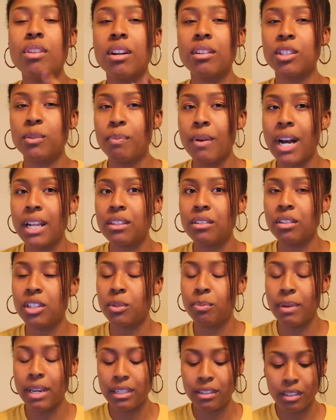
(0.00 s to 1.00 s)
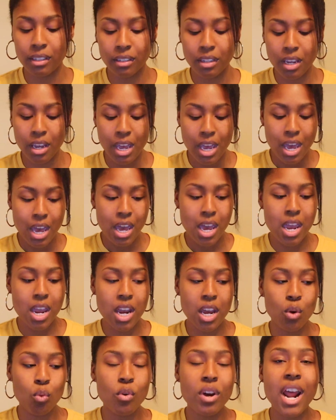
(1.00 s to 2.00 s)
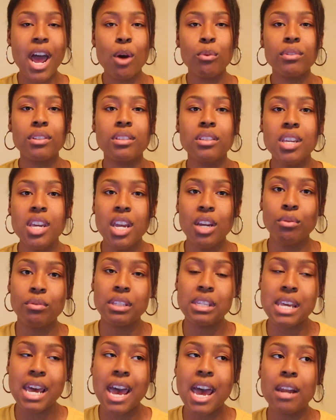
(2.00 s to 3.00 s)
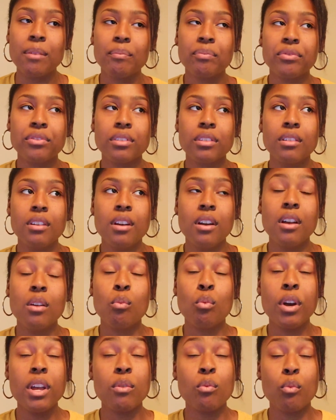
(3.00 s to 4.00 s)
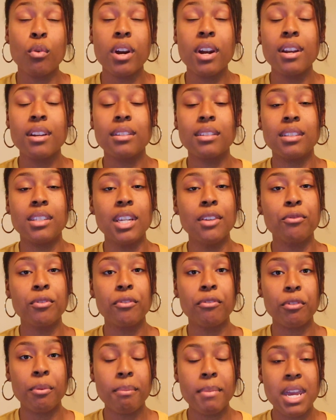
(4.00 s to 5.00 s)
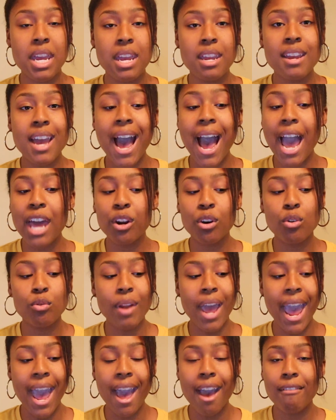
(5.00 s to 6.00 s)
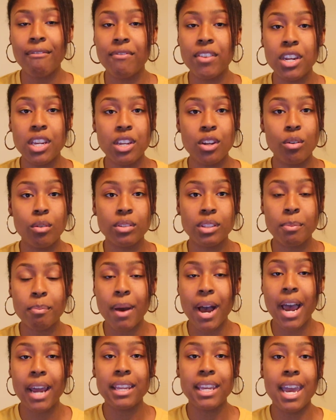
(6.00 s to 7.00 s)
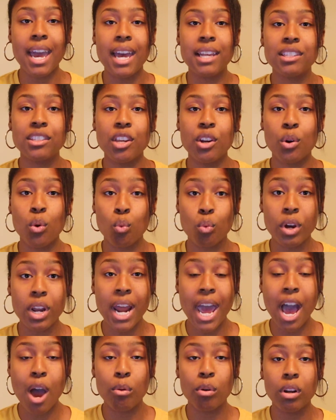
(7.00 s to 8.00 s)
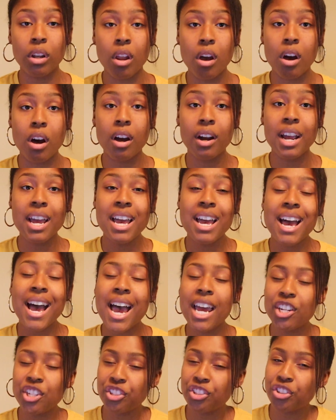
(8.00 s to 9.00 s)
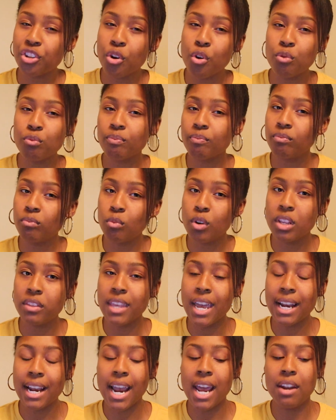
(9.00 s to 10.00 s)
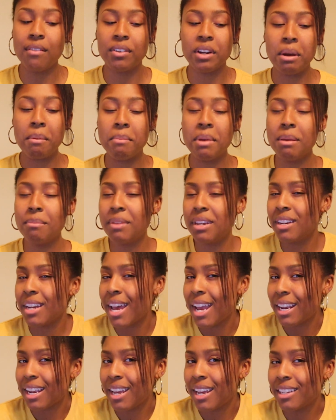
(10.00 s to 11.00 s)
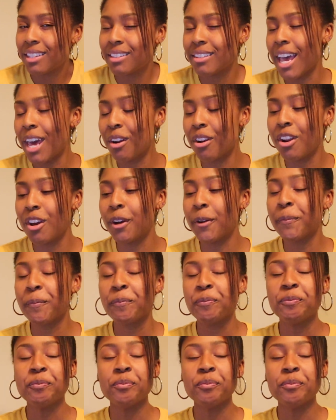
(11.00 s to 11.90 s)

sponsors basically? And what I was seeing was that where it's different for me, I don't have videos and podcasts that are 1 hour long. I just don't want that kind of commitment, I guess. I don't know.